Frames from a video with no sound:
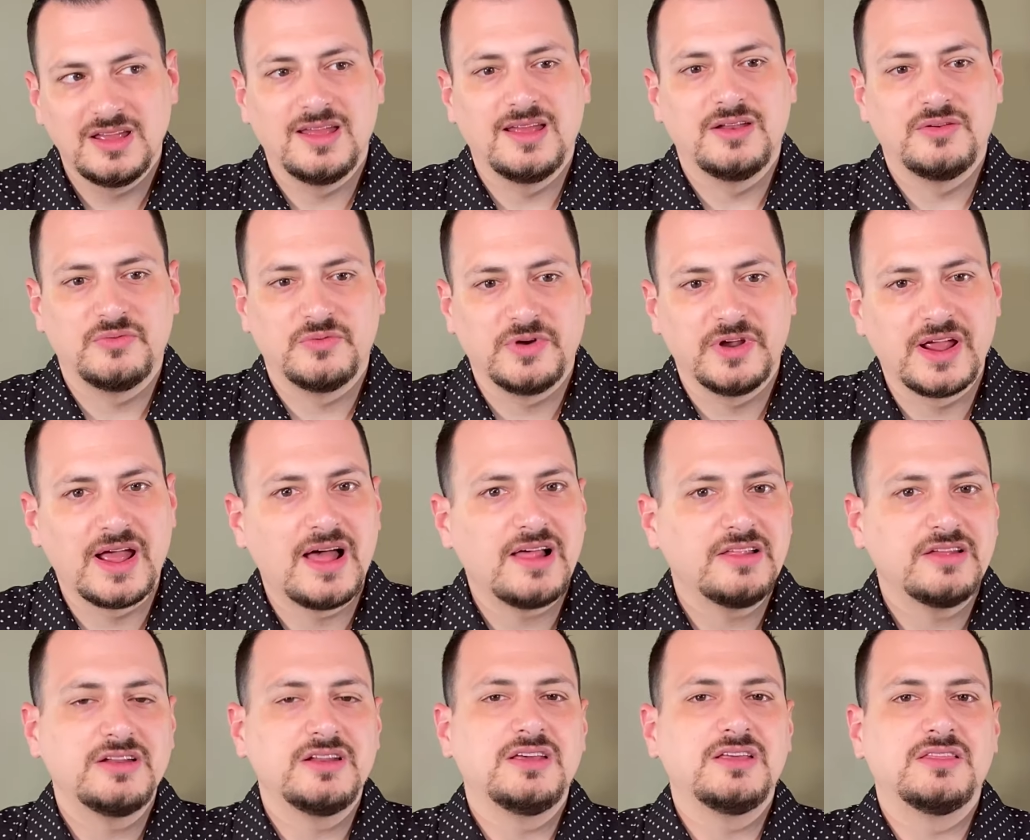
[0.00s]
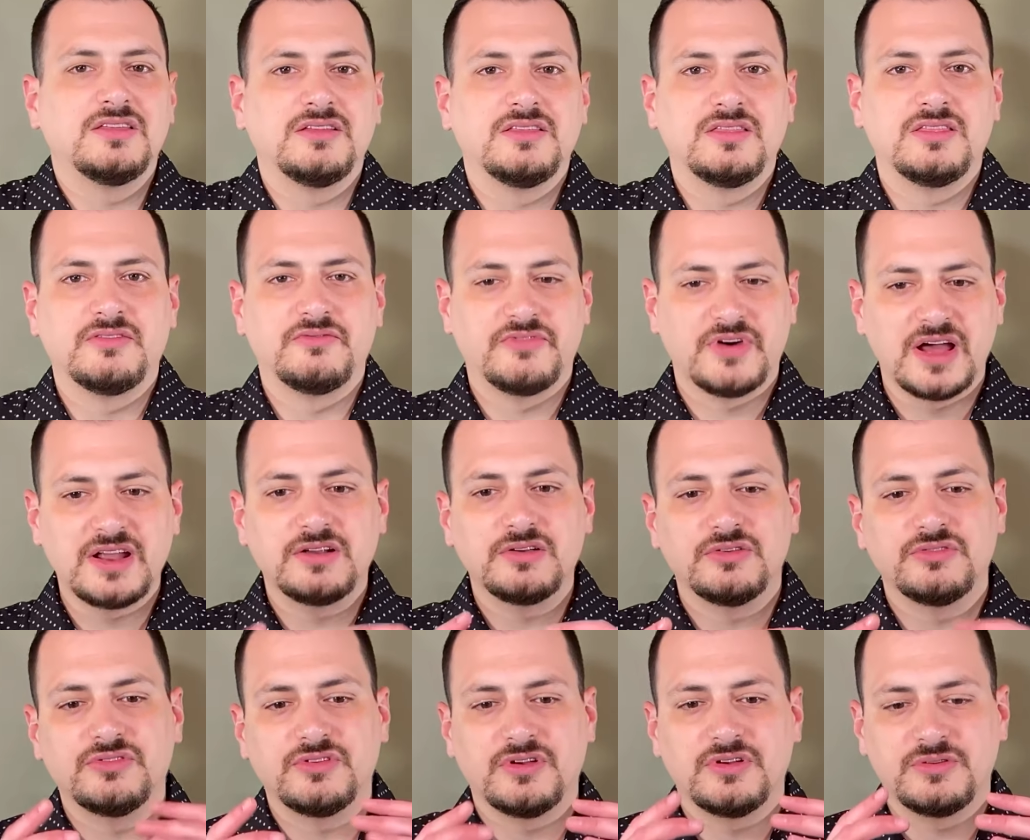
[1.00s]
In reality, the the
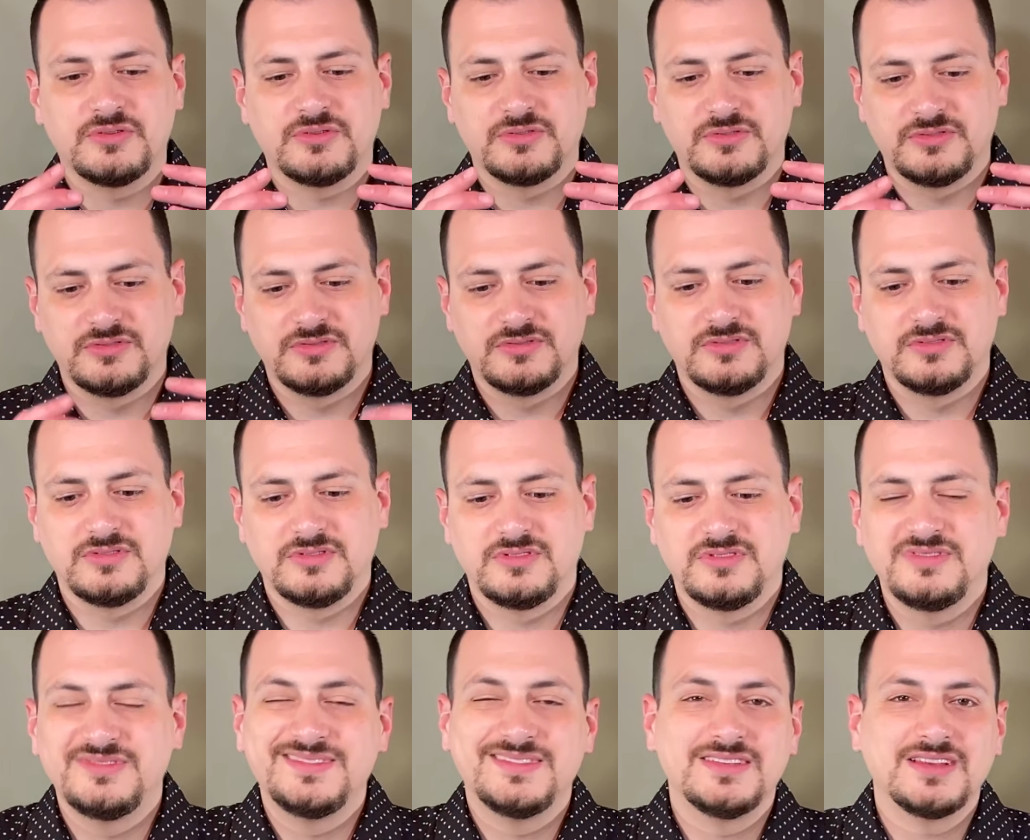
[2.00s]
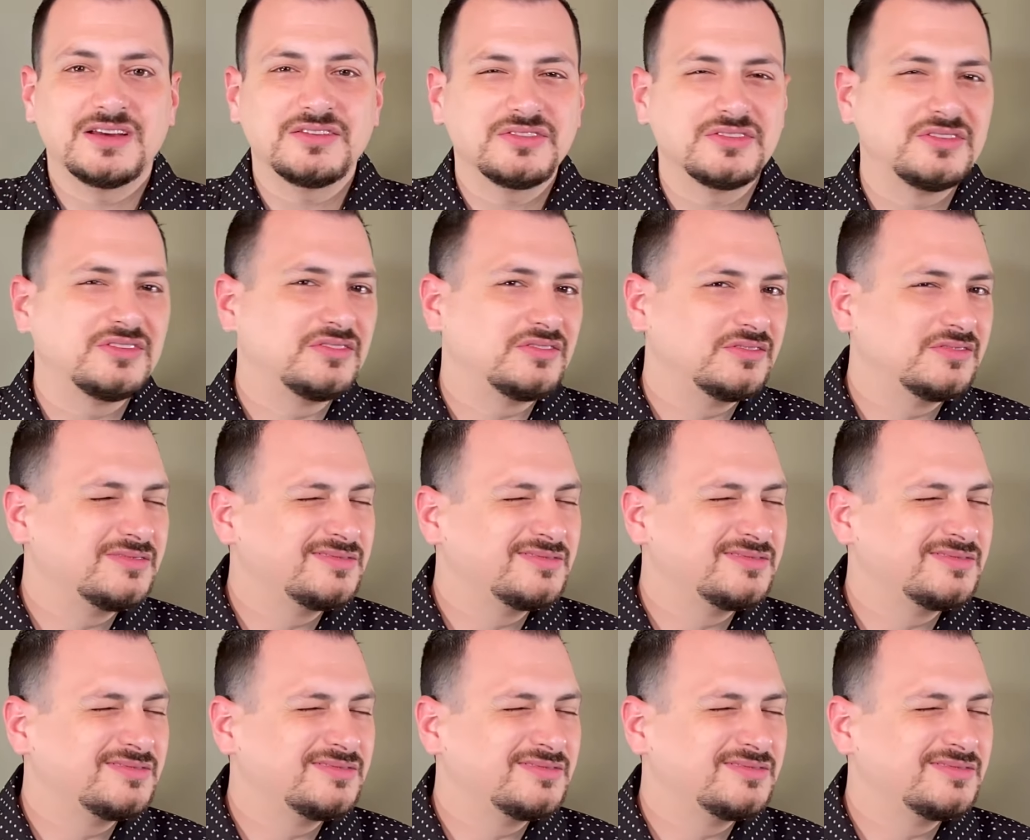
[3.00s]
vital zone doesn't